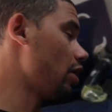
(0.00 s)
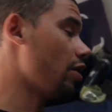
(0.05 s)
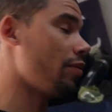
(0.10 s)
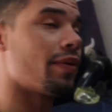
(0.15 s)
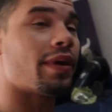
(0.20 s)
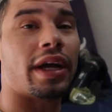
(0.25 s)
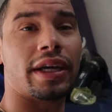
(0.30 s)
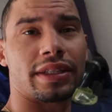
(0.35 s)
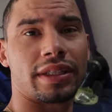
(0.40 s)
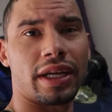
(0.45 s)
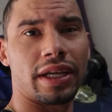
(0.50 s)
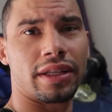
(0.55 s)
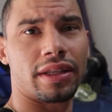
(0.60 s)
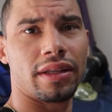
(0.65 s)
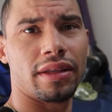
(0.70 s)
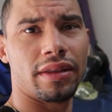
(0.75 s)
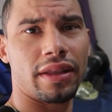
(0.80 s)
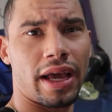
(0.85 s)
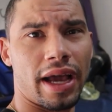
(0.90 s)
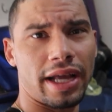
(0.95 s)
If you guys
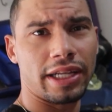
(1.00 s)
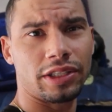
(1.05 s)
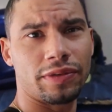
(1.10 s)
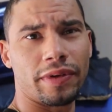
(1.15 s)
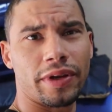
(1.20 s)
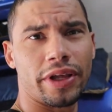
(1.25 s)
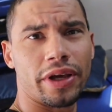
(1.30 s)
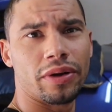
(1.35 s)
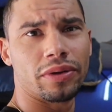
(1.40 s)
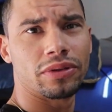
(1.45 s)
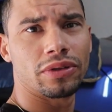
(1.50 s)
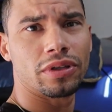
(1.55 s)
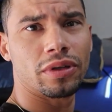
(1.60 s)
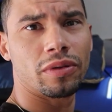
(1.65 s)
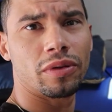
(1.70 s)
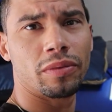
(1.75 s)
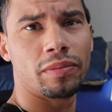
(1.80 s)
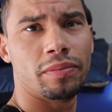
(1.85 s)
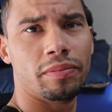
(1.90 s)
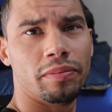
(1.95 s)
liked the hatch video,
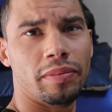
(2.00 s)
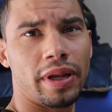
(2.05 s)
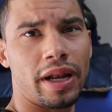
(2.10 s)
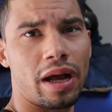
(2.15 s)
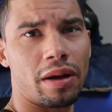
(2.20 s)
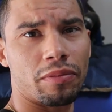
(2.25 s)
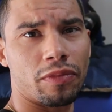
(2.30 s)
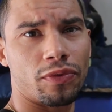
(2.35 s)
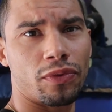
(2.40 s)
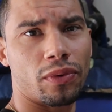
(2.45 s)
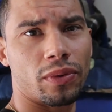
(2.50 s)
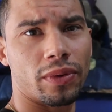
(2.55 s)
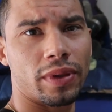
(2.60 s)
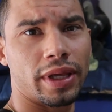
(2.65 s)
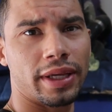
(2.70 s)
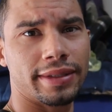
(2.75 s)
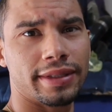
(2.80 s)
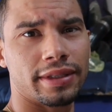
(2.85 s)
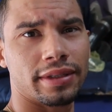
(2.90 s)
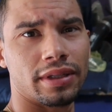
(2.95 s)
should have been out before
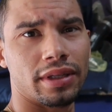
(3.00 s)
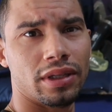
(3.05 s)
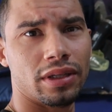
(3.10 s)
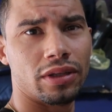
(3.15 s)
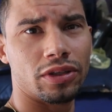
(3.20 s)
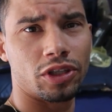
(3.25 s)
this.